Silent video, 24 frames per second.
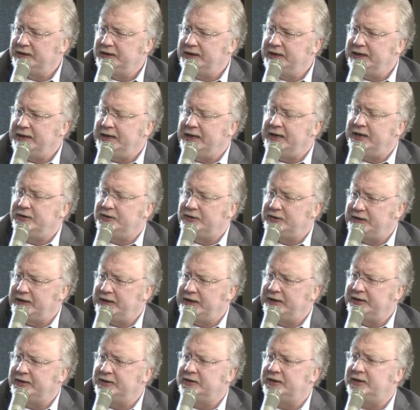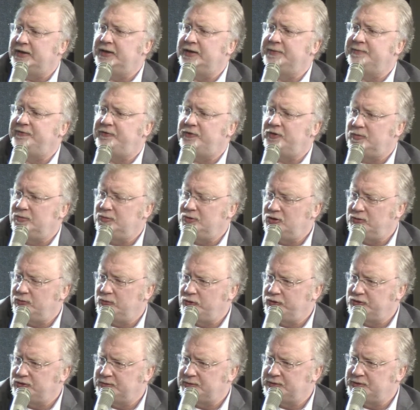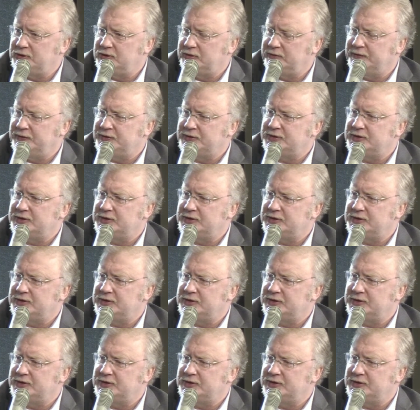and then a full-blown worship service.